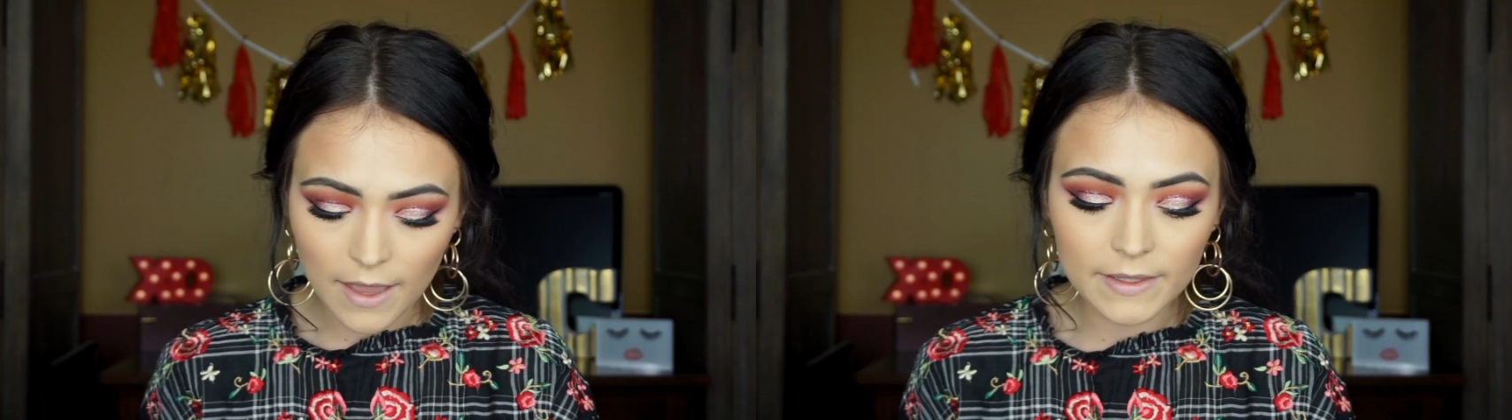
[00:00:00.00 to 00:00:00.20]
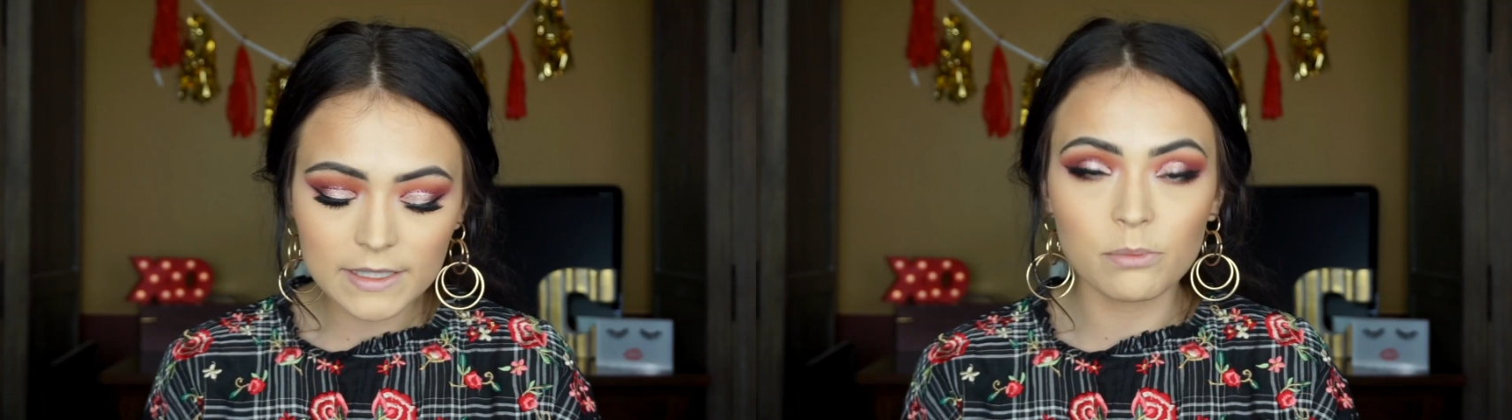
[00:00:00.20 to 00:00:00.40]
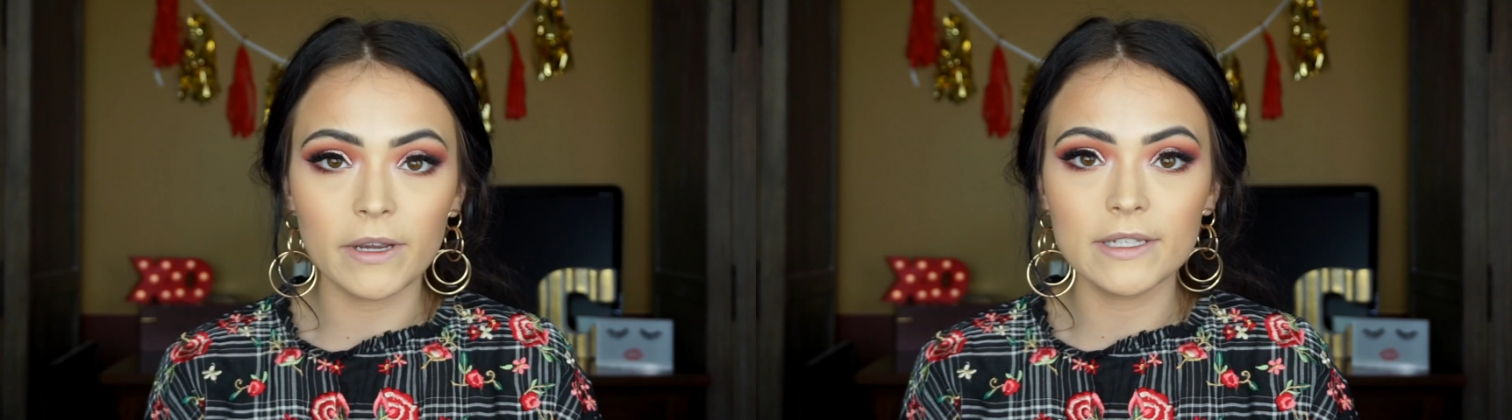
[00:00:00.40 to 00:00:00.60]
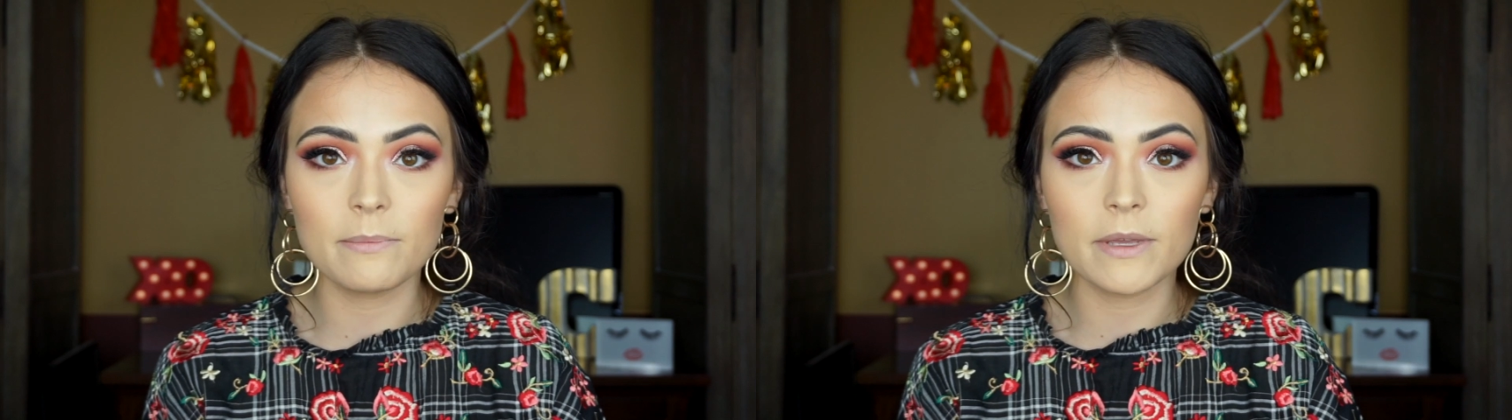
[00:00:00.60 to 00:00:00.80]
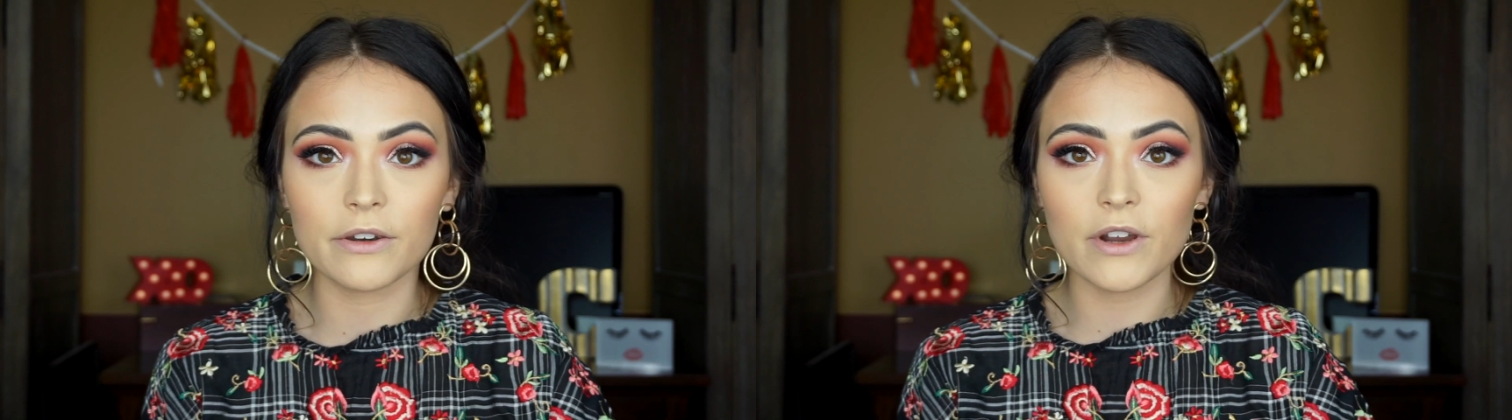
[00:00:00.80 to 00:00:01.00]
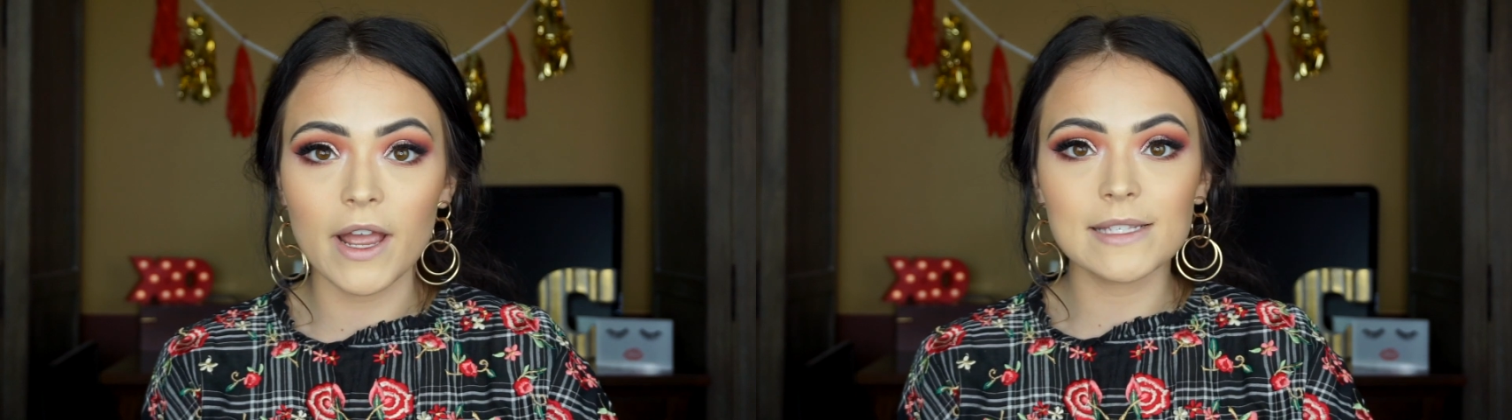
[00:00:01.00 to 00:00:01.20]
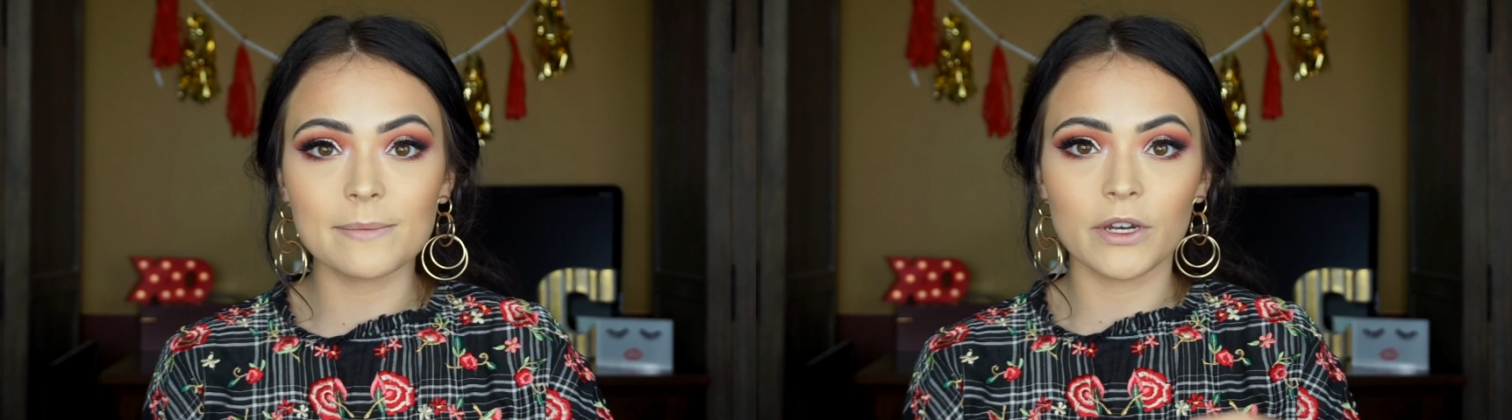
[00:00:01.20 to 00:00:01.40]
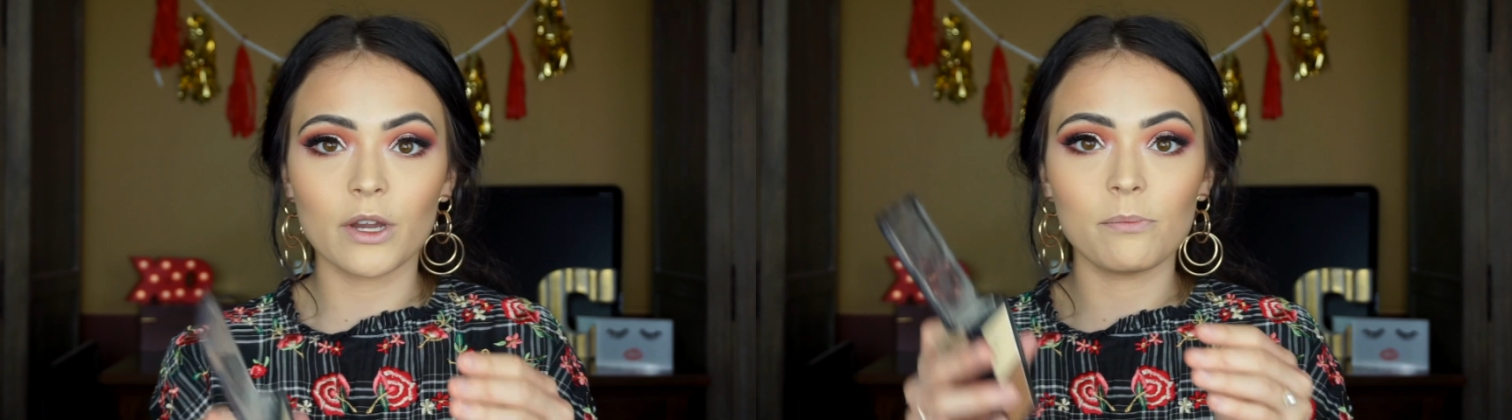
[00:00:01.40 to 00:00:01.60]
And then to brighten up the under eyes, I'm
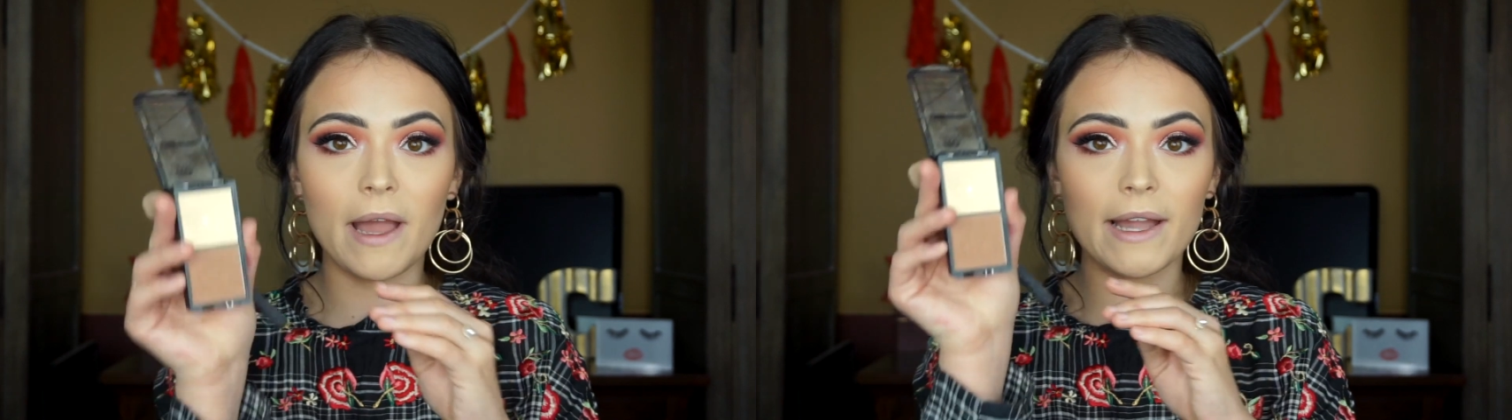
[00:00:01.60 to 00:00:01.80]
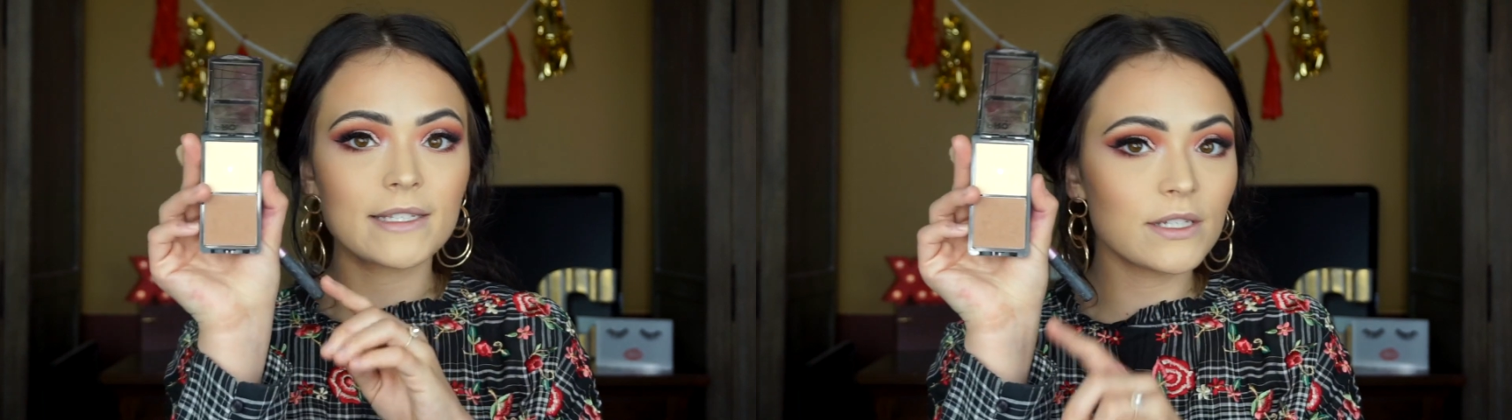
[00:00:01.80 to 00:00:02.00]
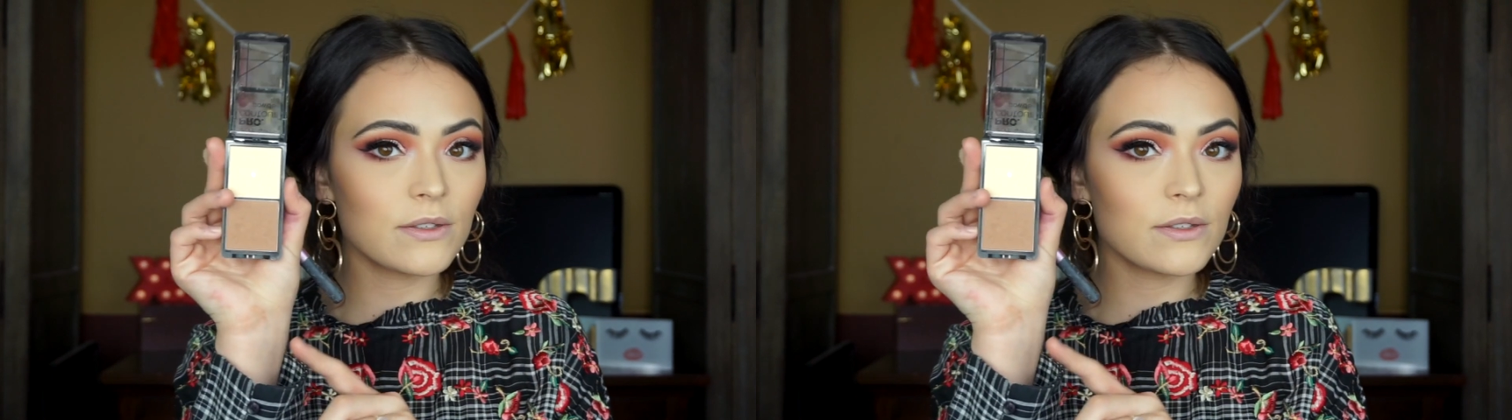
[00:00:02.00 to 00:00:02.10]
going to go back into